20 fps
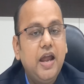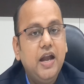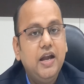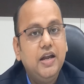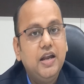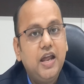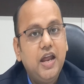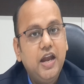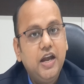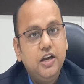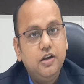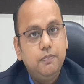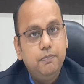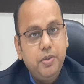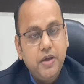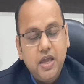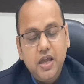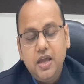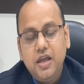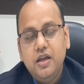and
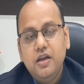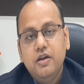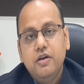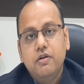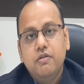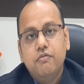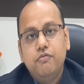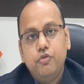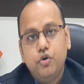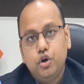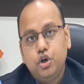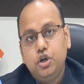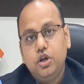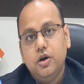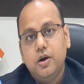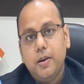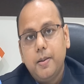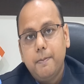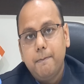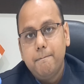8B
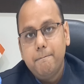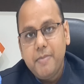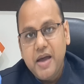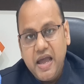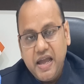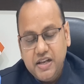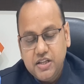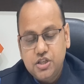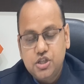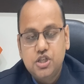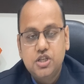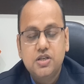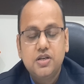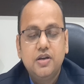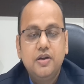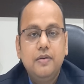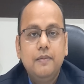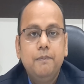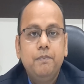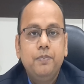would match,
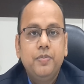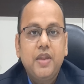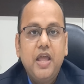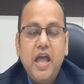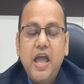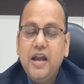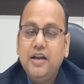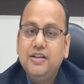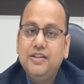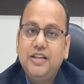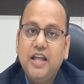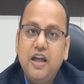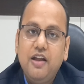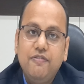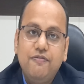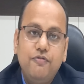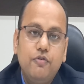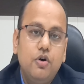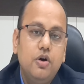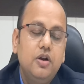and
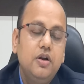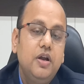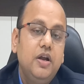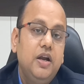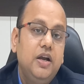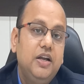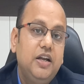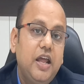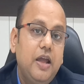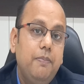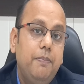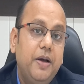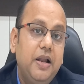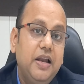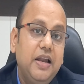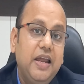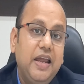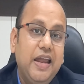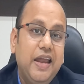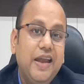therefore
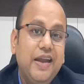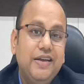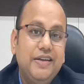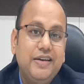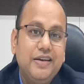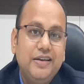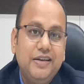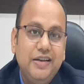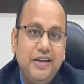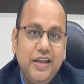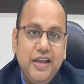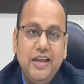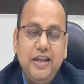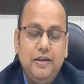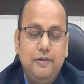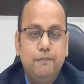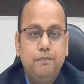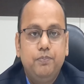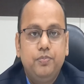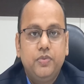table
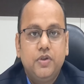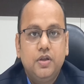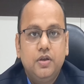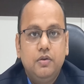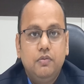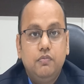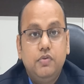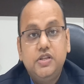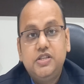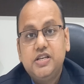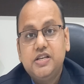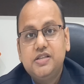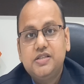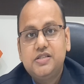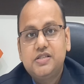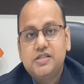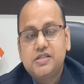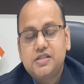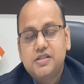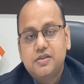8D, which
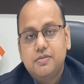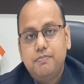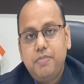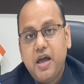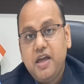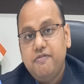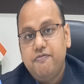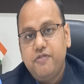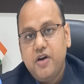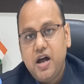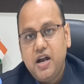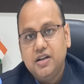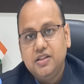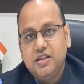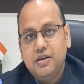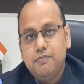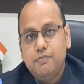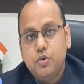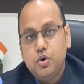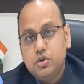is by far
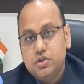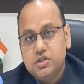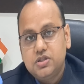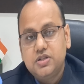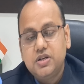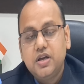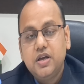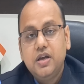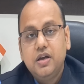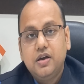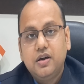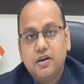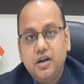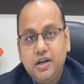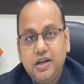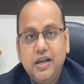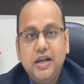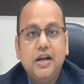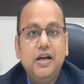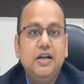the most
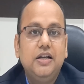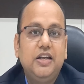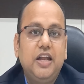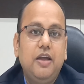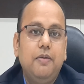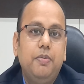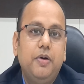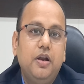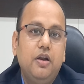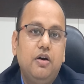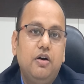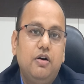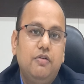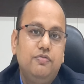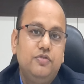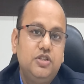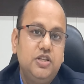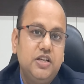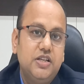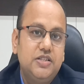critical table
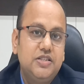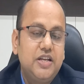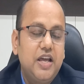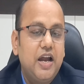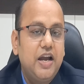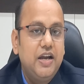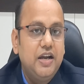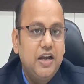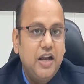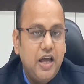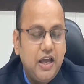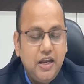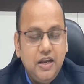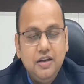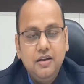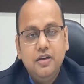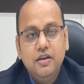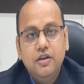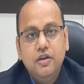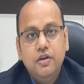of GSTR
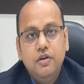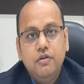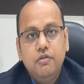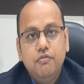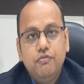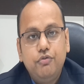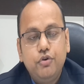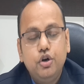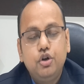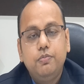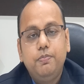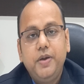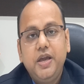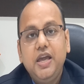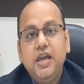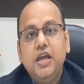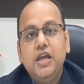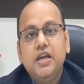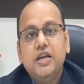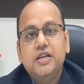9, would
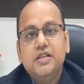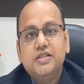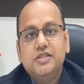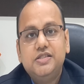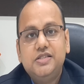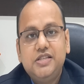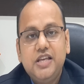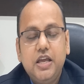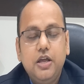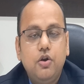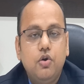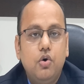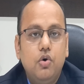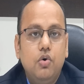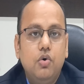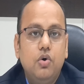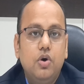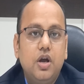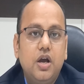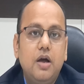be
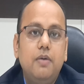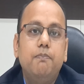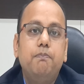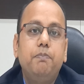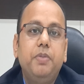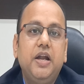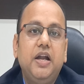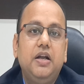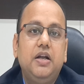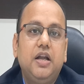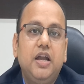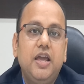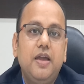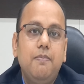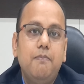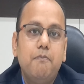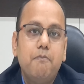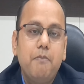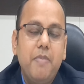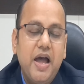0, completely
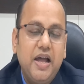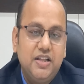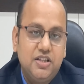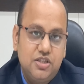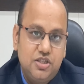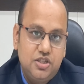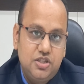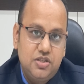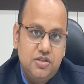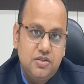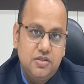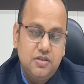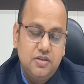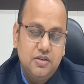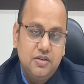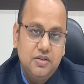matched.